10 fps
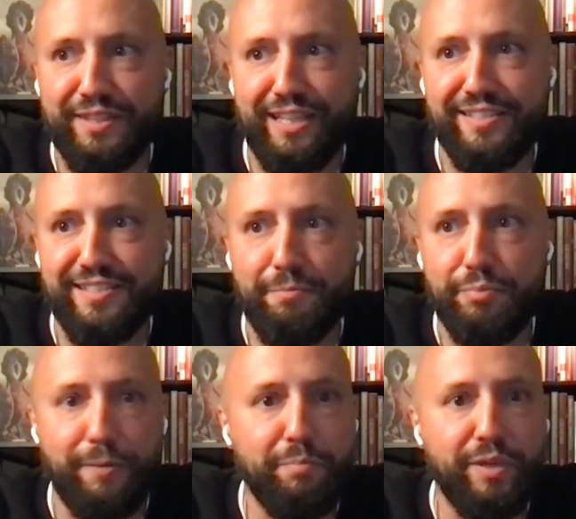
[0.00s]
let's say,
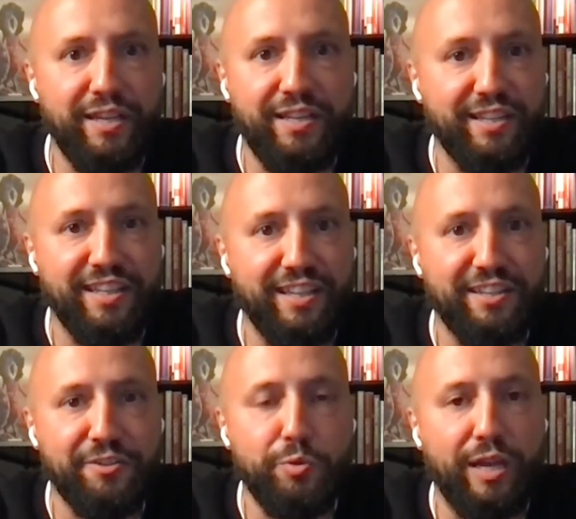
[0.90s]
Brad Pitt
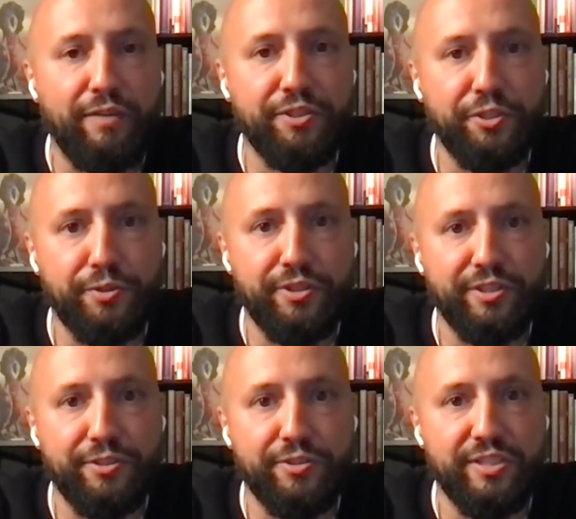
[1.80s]
in whoever
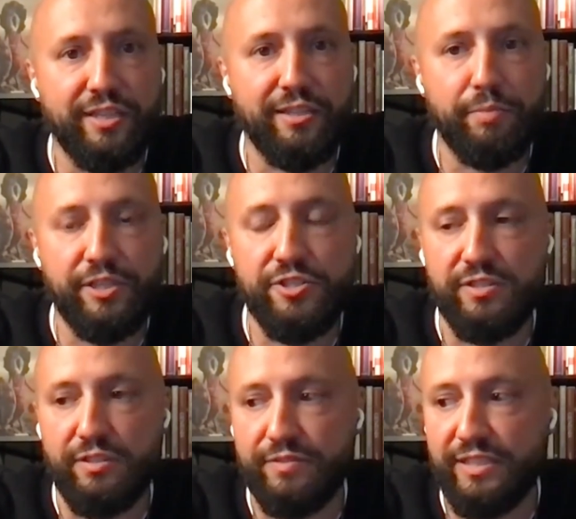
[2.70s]
you're taking
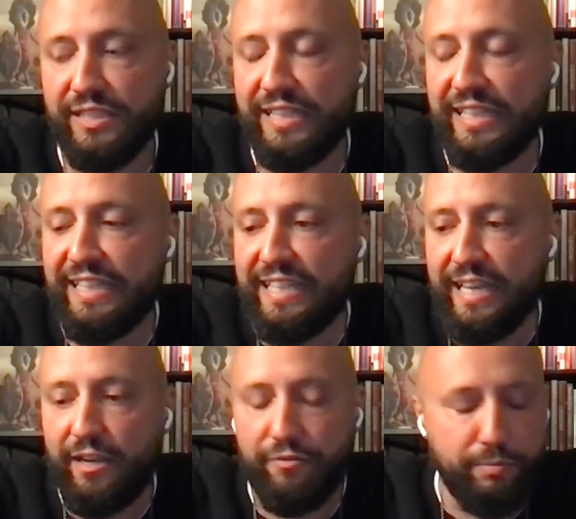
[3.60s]
pictures of. And
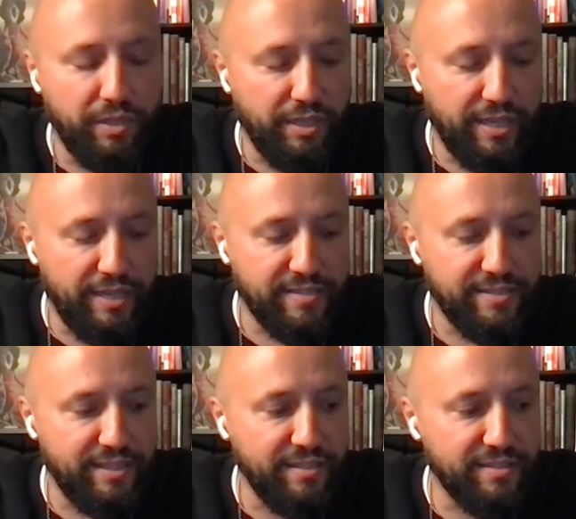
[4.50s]
everybody
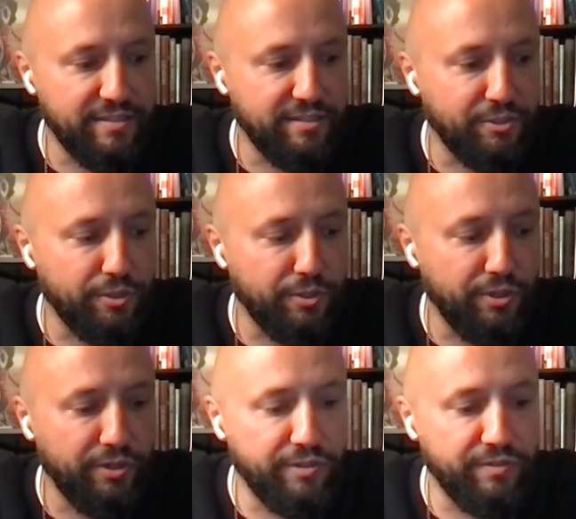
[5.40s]
has his or
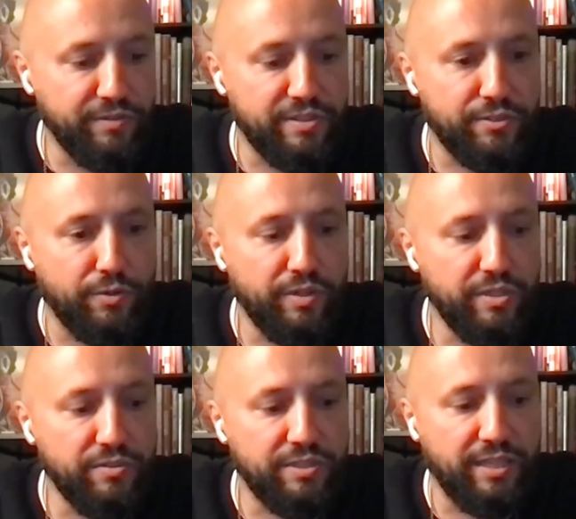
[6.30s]
her
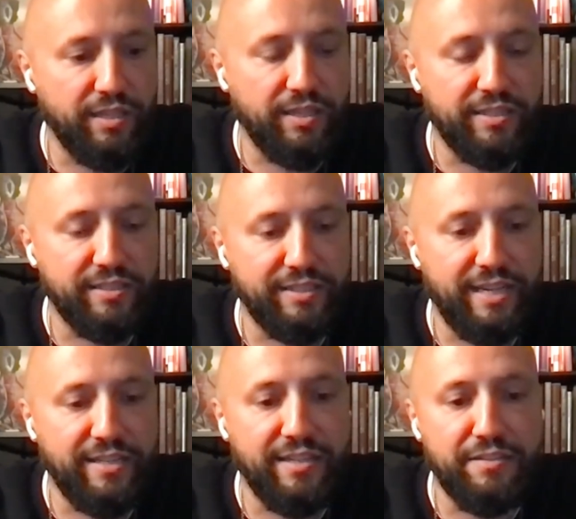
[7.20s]
story to tell, and
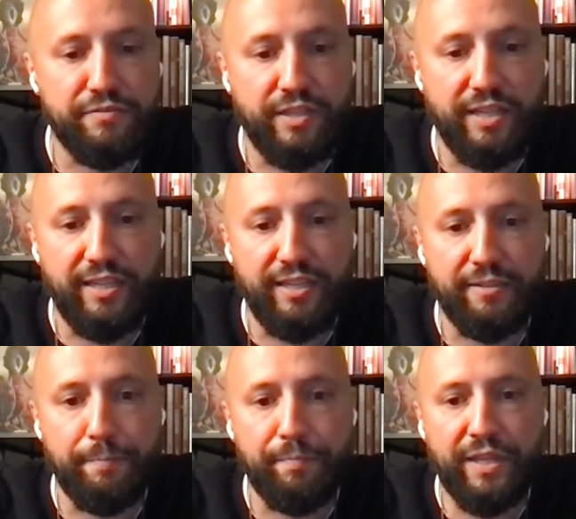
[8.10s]

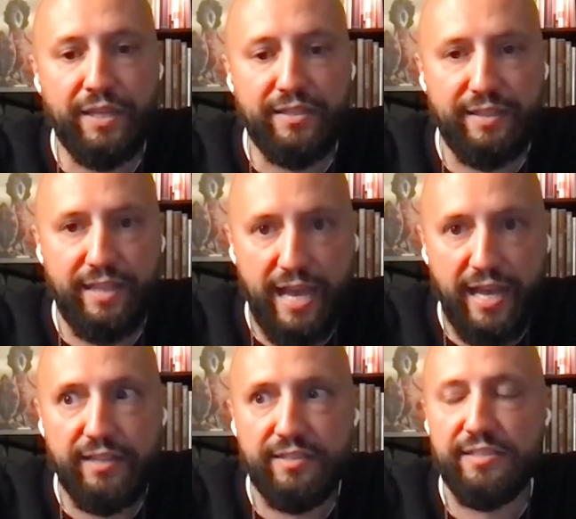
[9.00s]
identifying
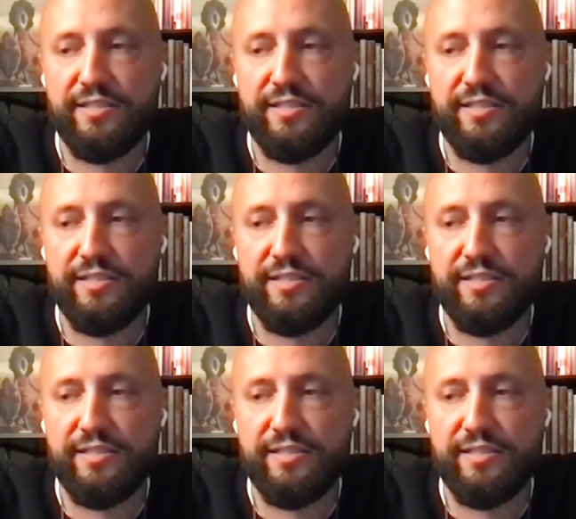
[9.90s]
that